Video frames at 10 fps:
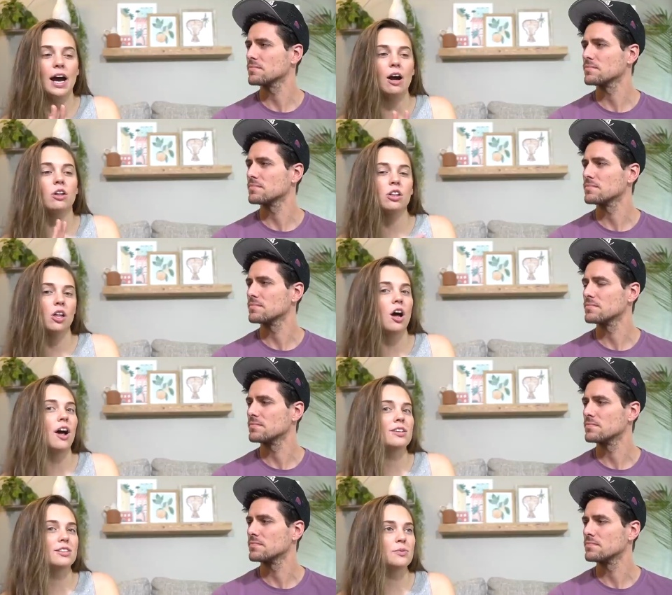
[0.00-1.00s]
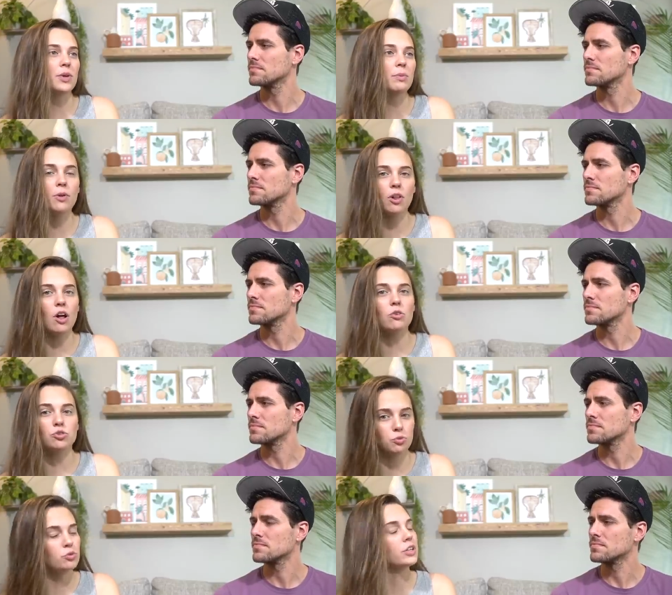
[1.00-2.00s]
Speaker 1: how lost people
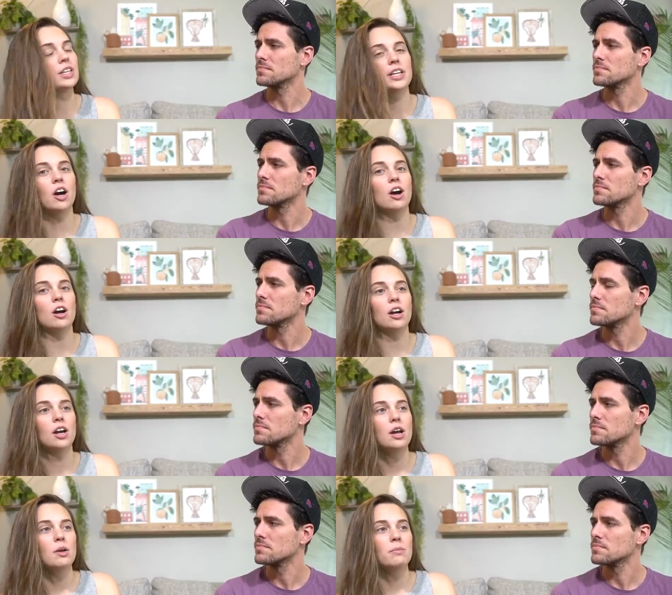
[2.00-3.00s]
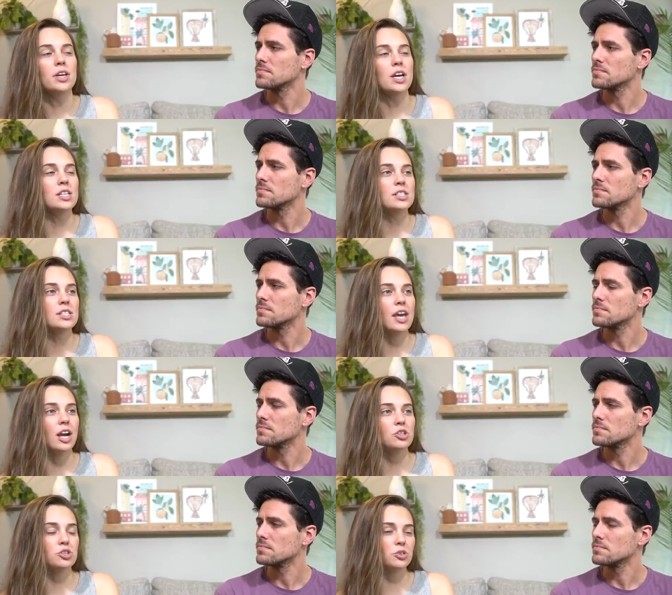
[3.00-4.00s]
really are because
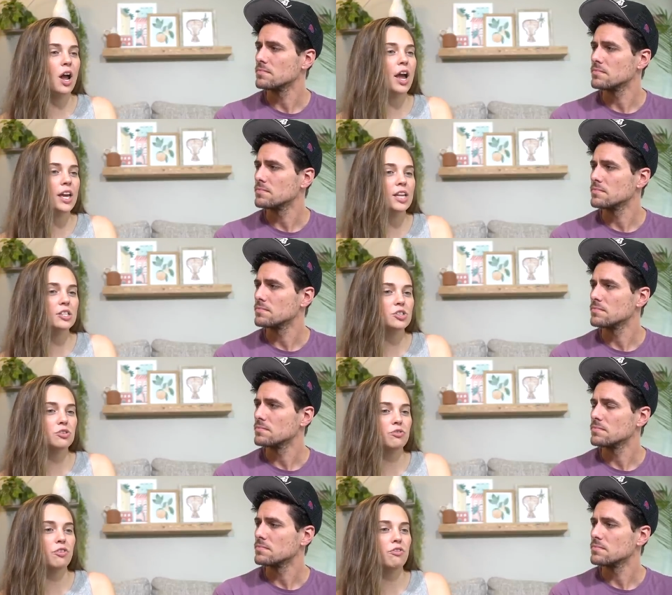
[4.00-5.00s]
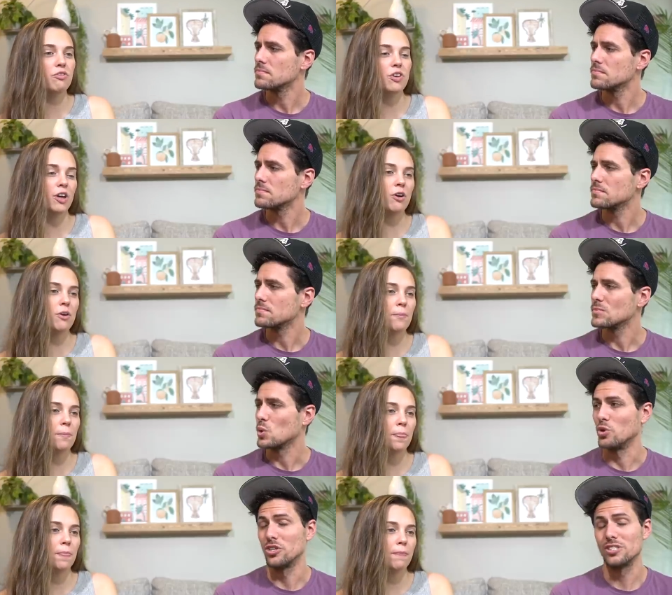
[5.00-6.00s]
they are trying to fulfill.
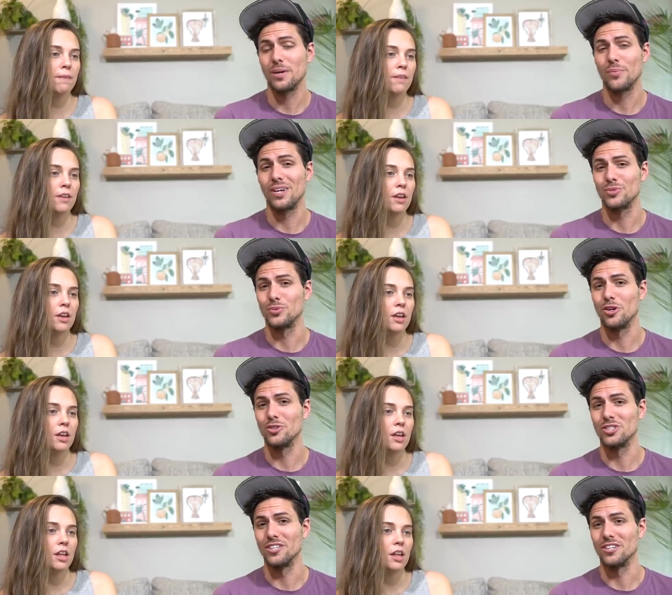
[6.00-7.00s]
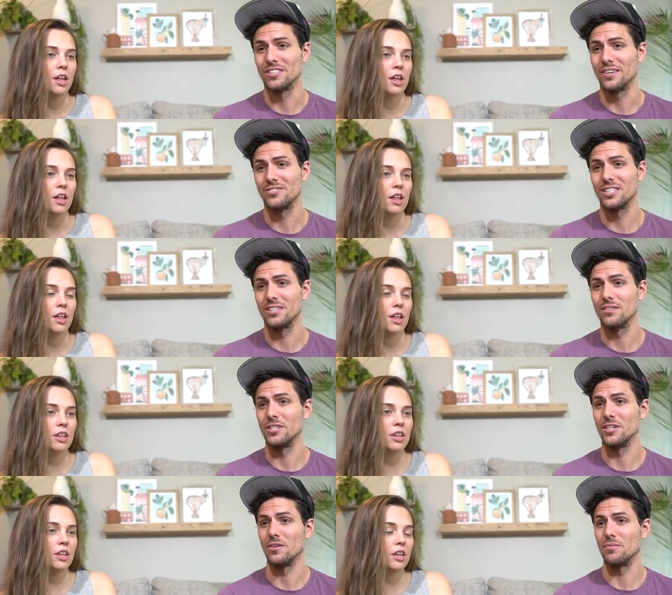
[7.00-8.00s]
Speaker 2: Well, you're stepping on some toes here because I've seen, you know,